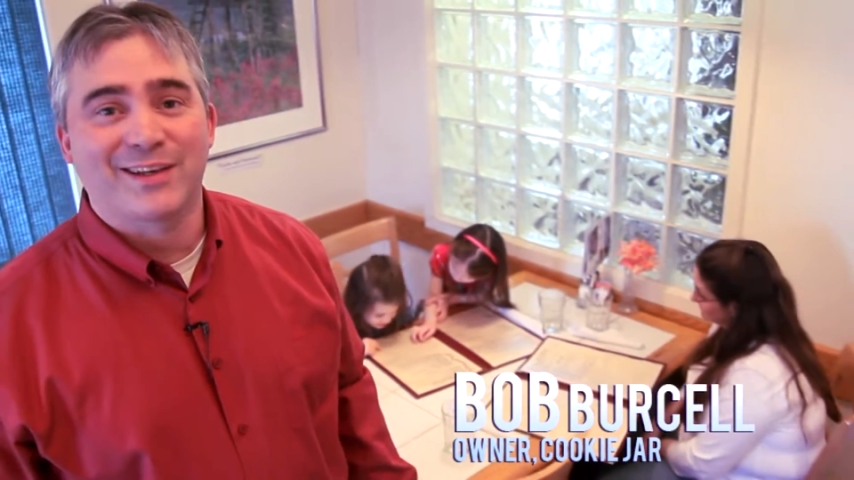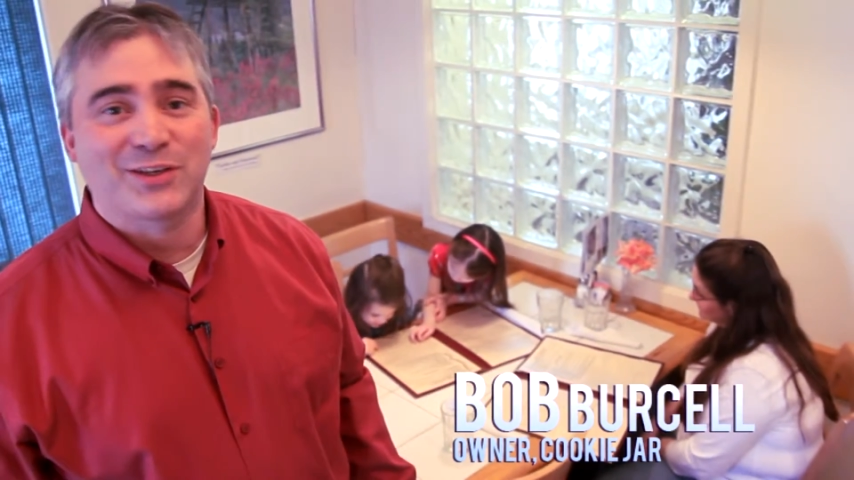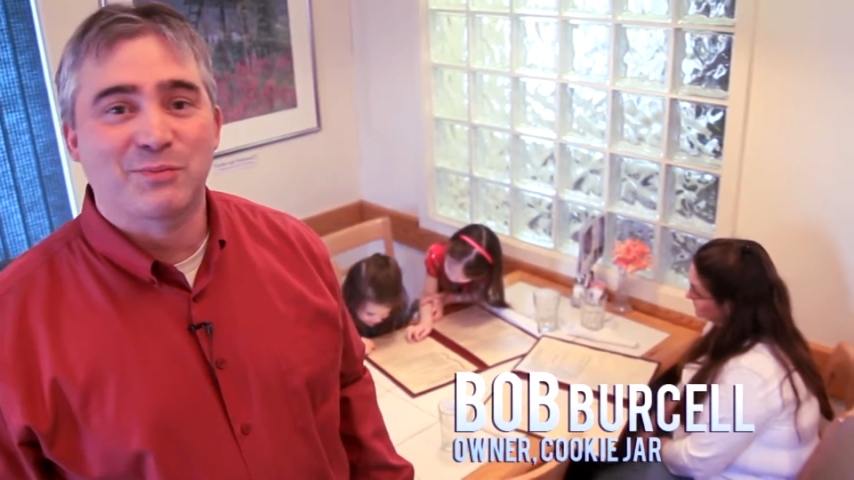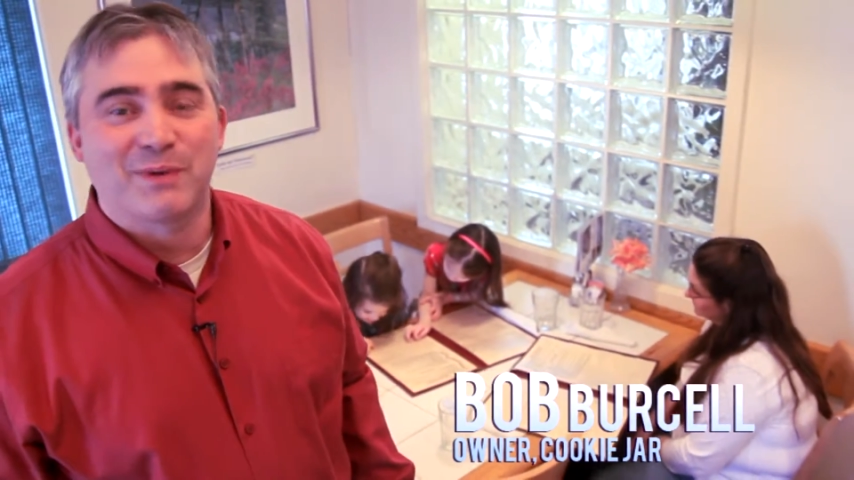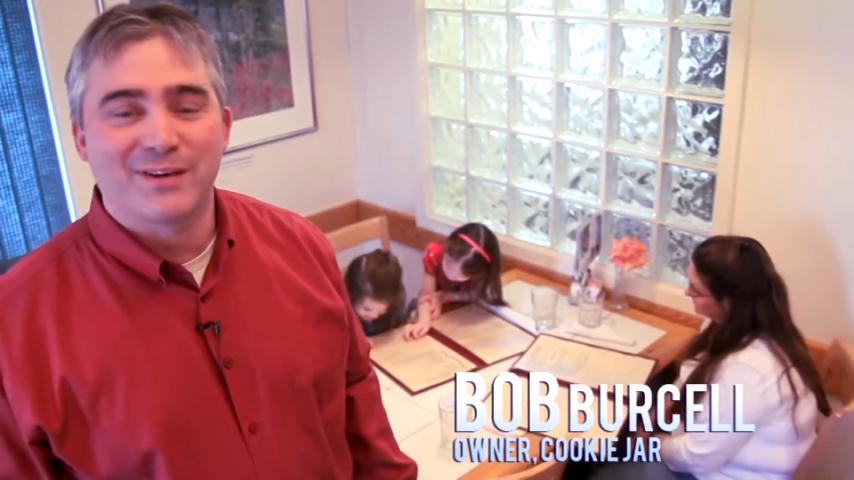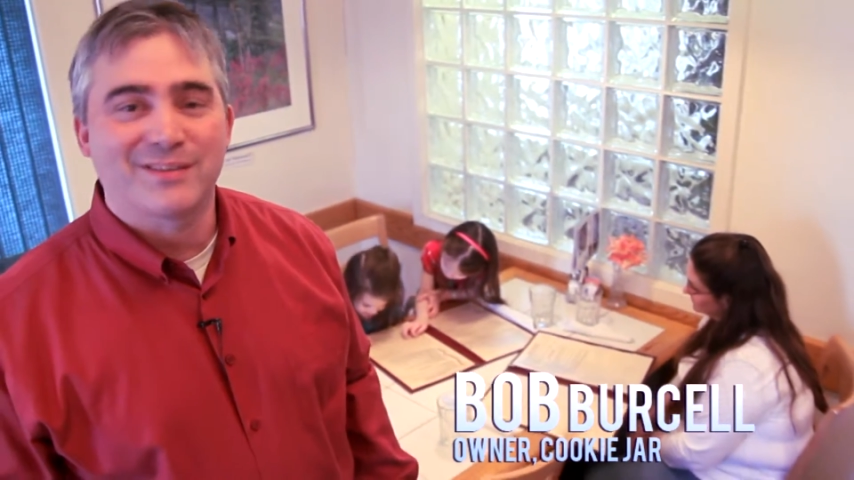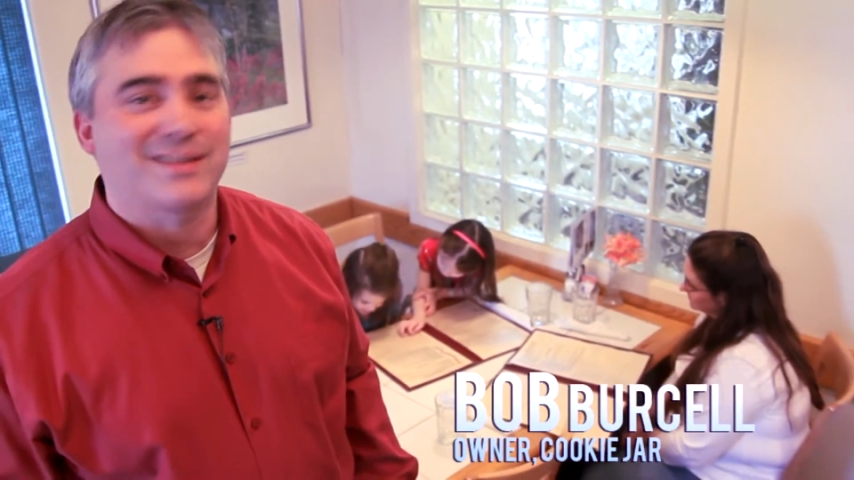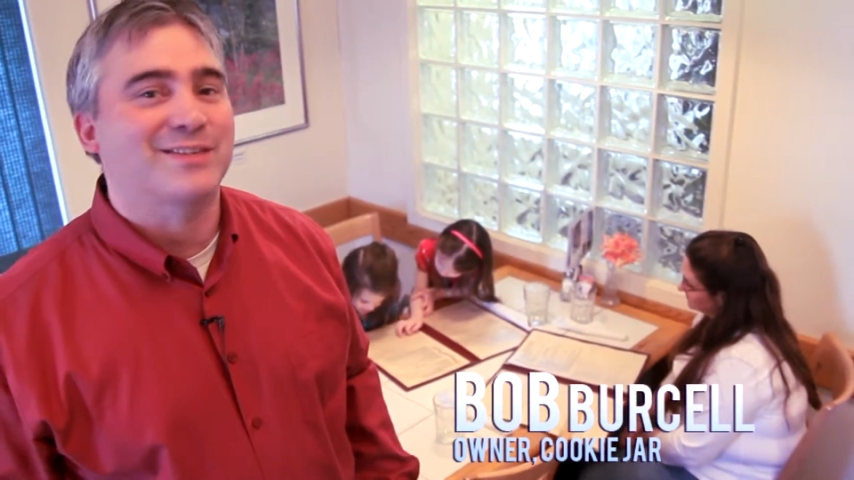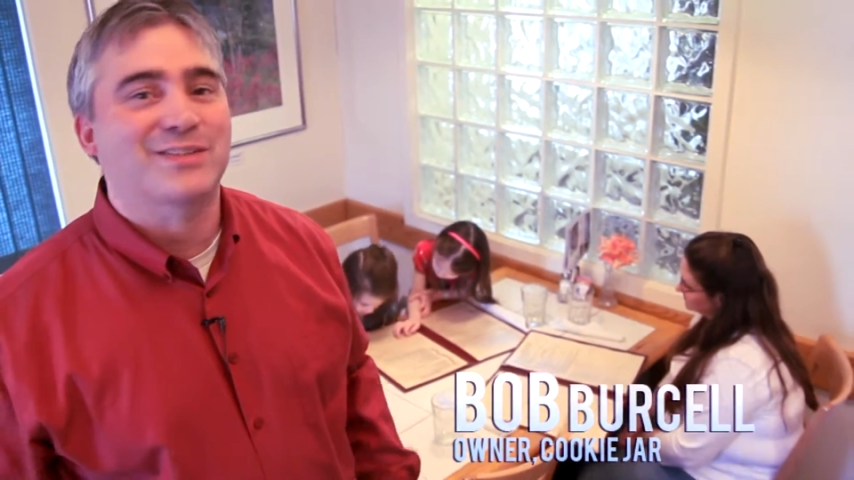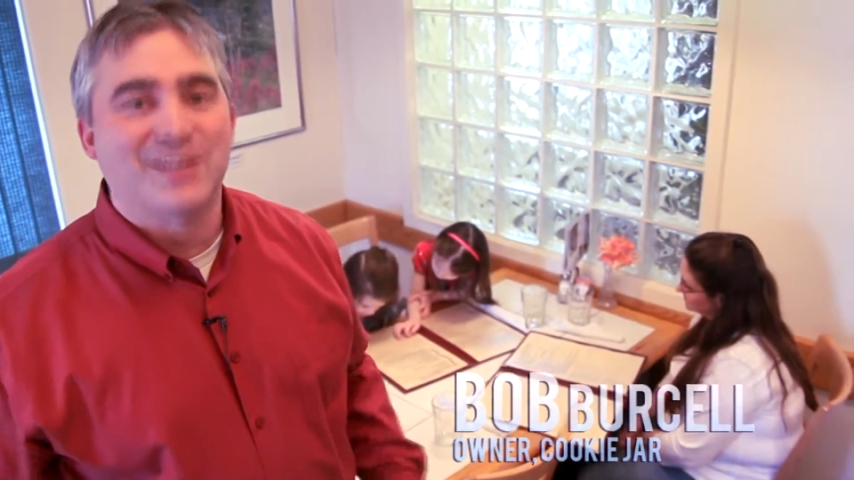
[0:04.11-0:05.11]
experience
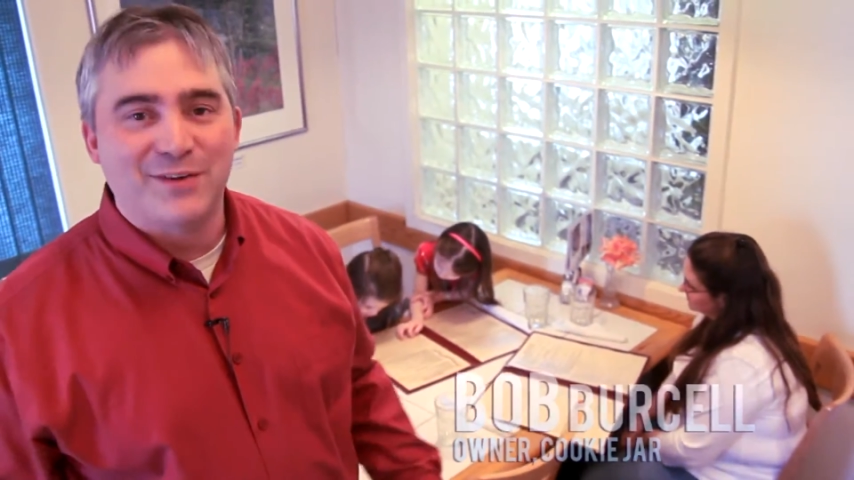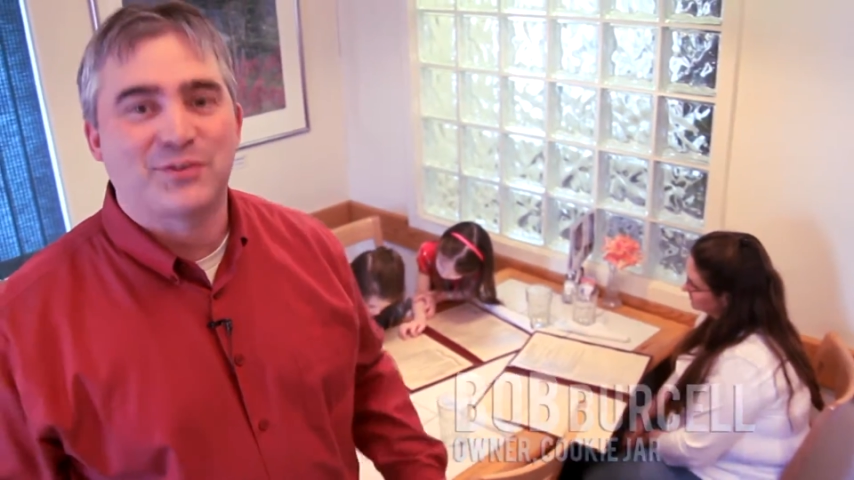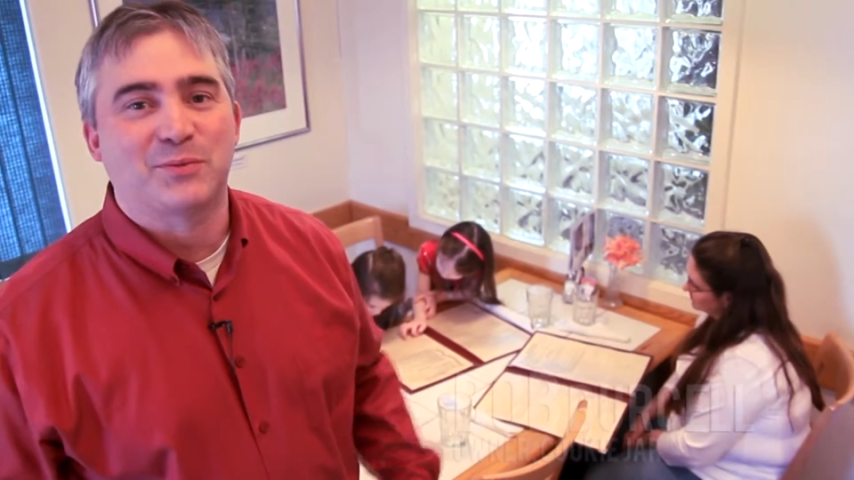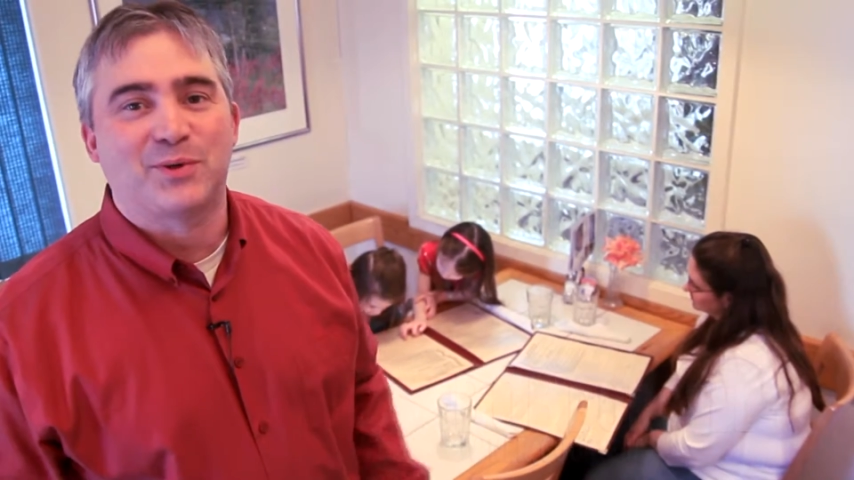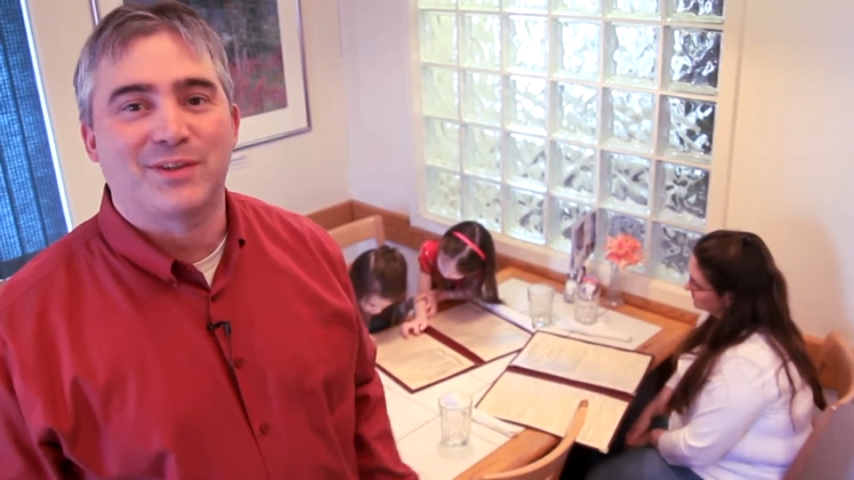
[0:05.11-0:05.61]
as comfortable